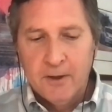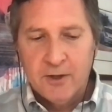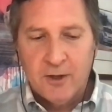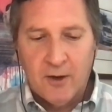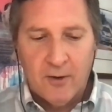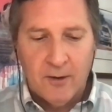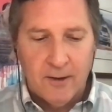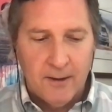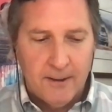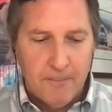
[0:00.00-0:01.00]
So,
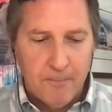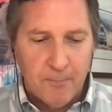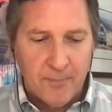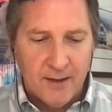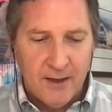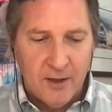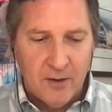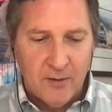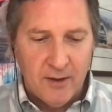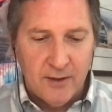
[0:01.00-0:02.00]
um, you
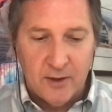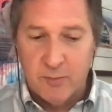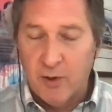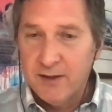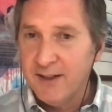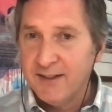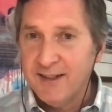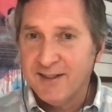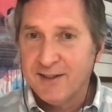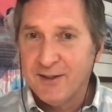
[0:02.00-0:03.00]
know, and there's brands like
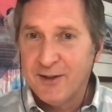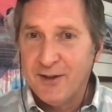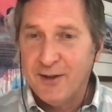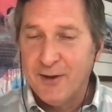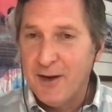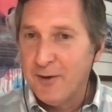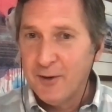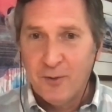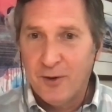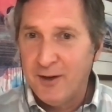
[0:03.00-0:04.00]
Tesla that are here now
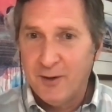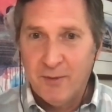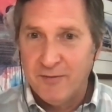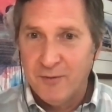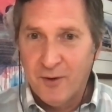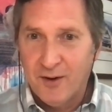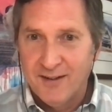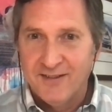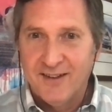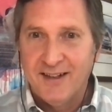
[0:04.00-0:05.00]
that weren't here before,
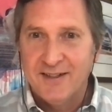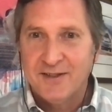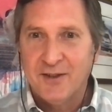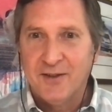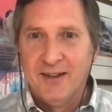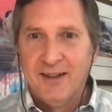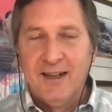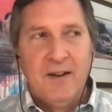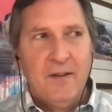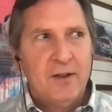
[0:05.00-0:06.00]
right? So,
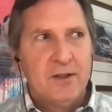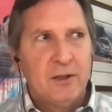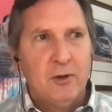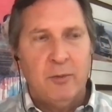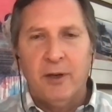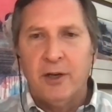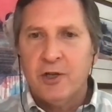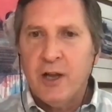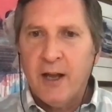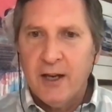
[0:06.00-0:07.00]
there's a little bit of
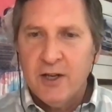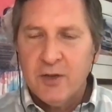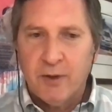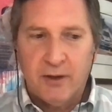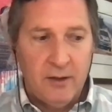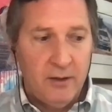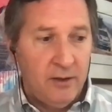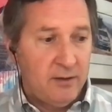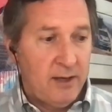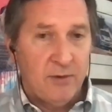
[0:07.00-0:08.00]
change, but then
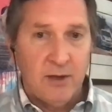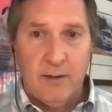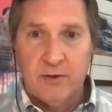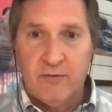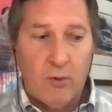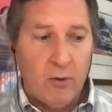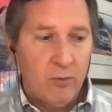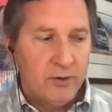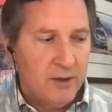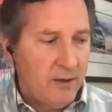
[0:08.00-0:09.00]
there's same times Ford
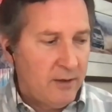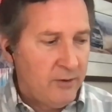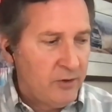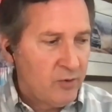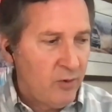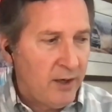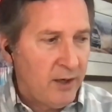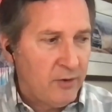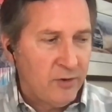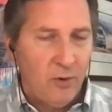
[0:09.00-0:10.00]
was 120
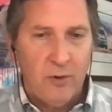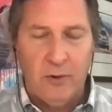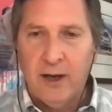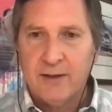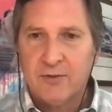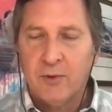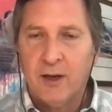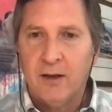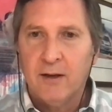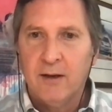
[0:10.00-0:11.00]
years old last
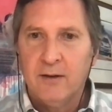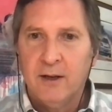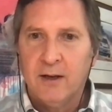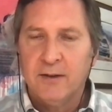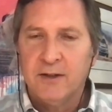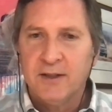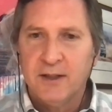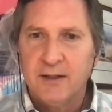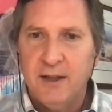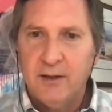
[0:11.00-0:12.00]
week. I think on the
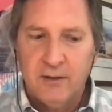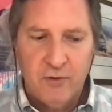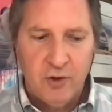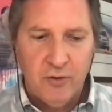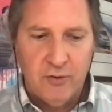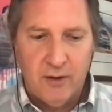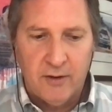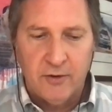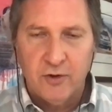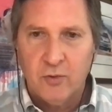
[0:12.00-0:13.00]
16th of June,
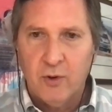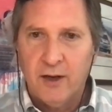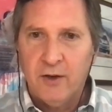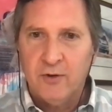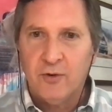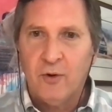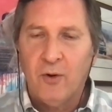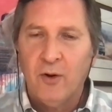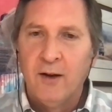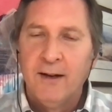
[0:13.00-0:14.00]
120 years old.